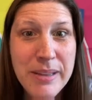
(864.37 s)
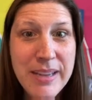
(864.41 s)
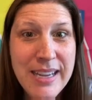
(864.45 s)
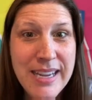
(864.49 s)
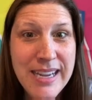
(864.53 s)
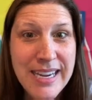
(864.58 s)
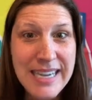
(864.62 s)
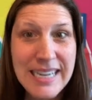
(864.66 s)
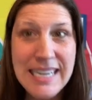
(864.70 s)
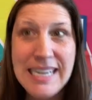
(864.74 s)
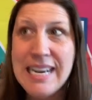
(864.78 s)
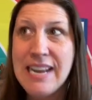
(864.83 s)

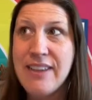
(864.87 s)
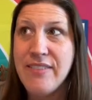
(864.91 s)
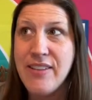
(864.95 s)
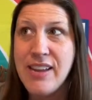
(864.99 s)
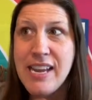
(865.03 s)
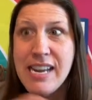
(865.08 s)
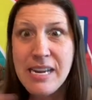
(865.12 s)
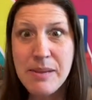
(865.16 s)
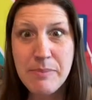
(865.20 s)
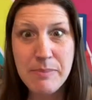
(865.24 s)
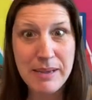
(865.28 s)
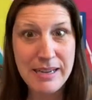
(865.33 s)
He didn't have
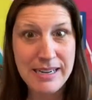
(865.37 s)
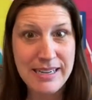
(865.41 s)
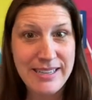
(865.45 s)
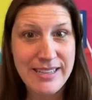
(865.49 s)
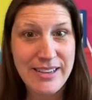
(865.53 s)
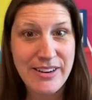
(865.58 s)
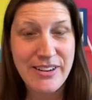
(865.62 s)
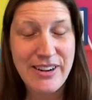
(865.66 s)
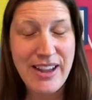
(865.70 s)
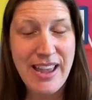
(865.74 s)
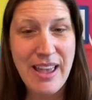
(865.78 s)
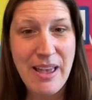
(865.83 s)
anybody
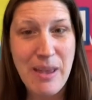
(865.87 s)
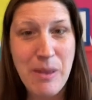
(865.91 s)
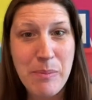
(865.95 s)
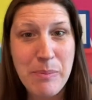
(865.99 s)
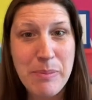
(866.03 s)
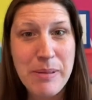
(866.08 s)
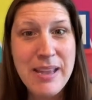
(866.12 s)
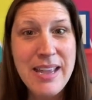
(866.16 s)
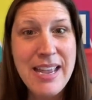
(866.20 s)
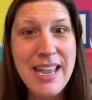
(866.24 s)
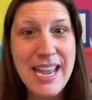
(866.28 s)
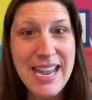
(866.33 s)
there to help,
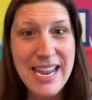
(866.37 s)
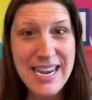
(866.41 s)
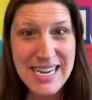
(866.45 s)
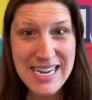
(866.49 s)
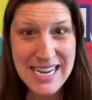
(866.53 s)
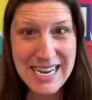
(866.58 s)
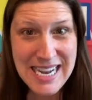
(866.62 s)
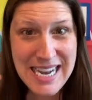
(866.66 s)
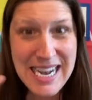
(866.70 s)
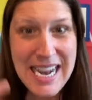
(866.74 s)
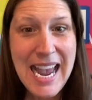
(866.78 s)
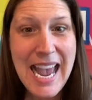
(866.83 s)
and
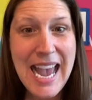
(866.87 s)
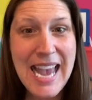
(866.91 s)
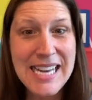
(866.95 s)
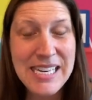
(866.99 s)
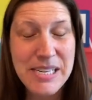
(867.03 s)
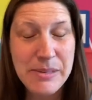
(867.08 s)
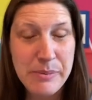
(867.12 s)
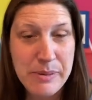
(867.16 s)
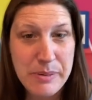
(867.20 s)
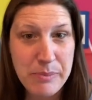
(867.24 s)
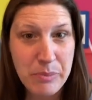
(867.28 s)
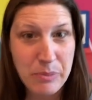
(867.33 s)
he had
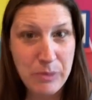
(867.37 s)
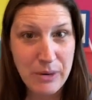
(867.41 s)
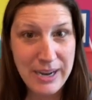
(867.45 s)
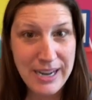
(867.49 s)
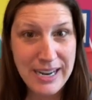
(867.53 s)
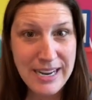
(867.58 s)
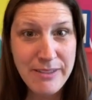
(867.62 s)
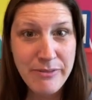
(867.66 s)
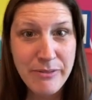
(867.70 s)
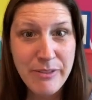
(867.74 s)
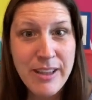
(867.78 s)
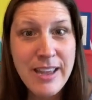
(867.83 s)
to be
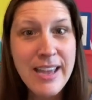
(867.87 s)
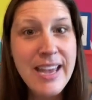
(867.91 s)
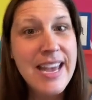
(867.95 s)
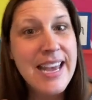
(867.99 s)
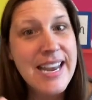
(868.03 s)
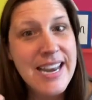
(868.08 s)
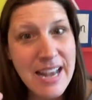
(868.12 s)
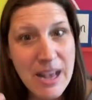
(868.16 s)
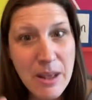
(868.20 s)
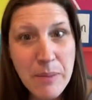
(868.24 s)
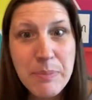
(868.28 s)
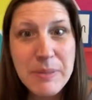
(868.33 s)
brave
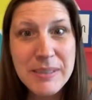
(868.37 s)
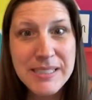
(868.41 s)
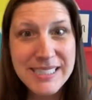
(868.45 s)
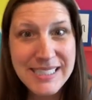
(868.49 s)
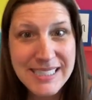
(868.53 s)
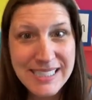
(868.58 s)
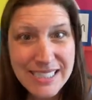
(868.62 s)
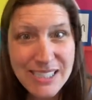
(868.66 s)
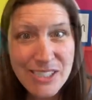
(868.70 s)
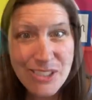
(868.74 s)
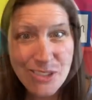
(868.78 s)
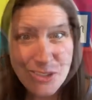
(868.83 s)
and help his
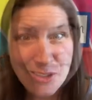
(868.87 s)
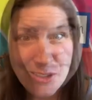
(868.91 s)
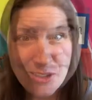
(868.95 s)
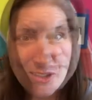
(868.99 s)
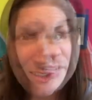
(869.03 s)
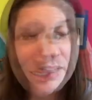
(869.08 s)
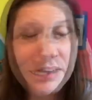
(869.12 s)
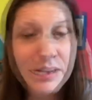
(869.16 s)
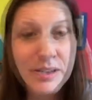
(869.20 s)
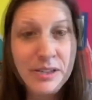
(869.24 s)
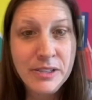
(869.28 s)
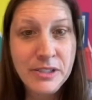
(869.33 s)

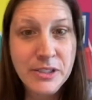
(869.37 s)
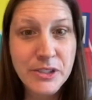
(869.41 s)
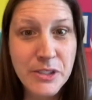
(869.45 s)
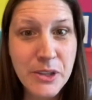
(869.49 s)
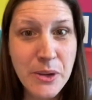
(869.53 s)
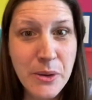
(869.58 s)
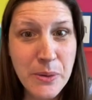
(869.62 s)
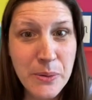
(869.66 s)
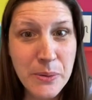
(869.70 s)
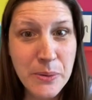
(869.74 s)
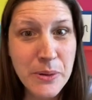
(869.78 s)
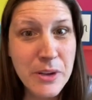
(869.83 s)
sister.
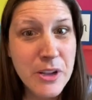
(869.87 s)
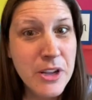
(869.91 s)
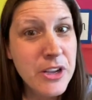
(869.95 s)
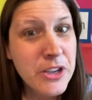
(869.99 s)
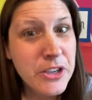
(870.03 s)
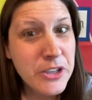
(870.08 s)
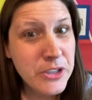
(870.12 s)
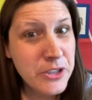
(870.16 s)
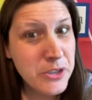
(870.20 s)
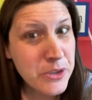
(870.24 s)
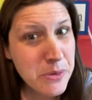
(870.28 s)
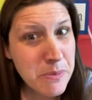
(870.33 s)
So
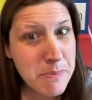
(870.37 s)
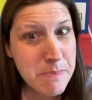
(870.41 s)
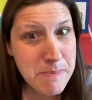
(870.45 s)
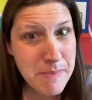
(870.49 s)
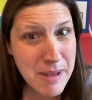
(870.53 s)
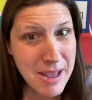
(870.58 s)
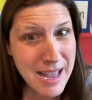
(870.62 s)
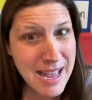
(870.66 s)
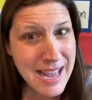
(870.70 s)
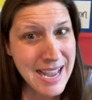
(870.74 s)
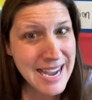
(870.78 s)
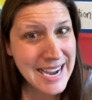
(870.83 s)
you
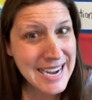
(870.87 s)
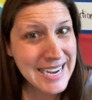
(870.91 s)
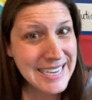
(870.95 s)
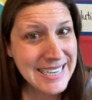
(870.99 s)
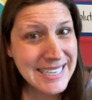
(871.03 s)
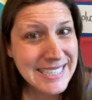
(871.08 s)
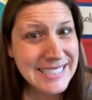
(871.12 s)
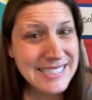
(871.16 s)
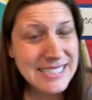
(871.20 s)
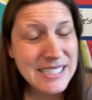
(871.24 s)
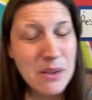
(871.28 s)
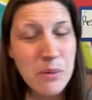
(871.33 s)

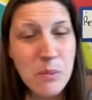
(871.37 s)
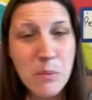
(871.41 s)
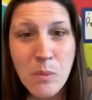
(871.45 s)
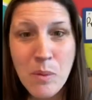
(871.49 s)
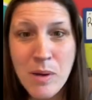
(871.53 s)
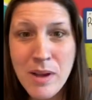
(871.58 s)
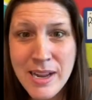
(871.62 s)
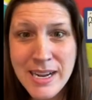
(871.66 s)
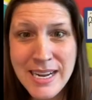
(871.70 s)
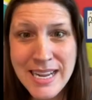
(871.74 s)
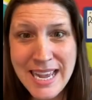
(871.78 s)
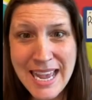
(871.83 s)
might
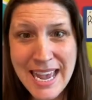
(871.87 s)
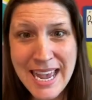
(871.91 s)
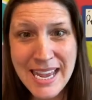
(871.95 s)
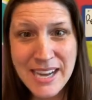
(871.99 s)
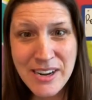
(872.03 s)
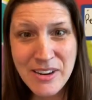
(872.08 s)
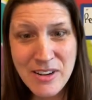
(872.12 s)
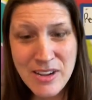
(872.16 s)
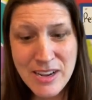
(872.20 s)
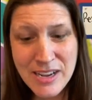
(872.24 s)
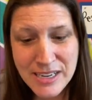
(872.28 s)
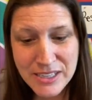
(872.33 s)
want to add
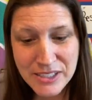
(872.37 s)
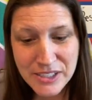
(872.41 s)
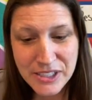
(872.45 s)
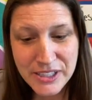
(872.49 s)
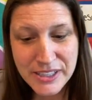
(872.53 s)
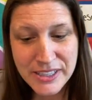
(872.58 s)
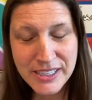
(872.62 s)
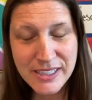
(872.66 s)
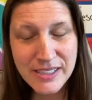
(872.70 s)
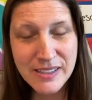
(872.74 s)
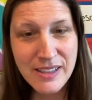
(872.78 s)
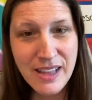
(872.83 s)
on to
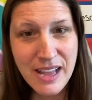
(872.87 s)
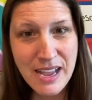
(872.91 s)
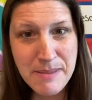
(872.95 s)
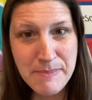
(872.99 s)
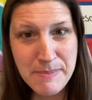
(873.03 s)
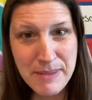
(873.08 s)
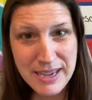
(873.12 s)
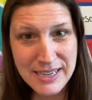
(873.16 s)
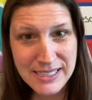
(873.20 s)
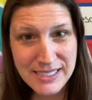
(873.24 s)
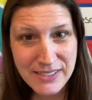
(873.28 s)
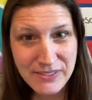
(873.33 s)
the
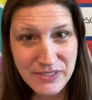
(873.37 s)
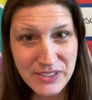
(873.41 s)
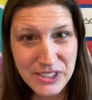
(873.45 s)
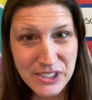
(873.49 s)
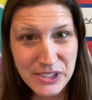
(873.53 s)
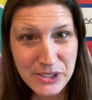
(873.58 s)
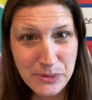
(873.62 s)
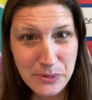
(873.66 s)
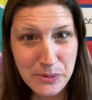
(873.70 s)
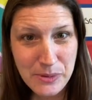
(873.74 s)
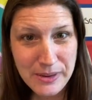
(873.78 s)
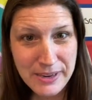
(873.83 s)
climax of the
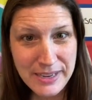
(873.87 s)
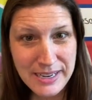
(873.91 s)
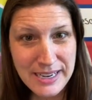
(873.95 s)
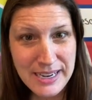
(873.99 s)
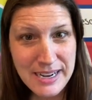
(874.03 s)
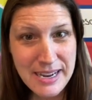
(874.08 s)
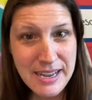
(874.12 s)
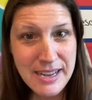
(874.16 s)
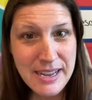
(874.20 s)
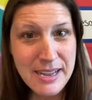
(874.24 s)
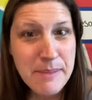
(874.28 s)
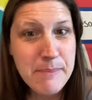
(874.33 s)
story
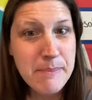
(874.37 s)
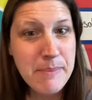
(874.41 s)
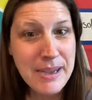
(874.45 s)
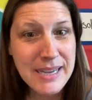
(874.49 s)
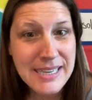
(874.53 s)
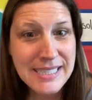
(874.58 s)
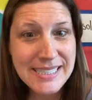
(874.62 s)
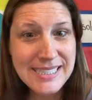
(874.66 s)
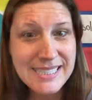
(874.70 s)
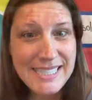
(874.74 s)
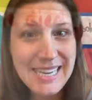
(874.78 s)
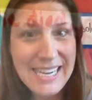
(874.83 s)
by
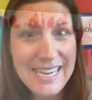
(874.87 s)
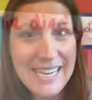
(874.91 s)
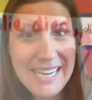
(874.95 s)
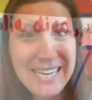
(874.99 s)
saying,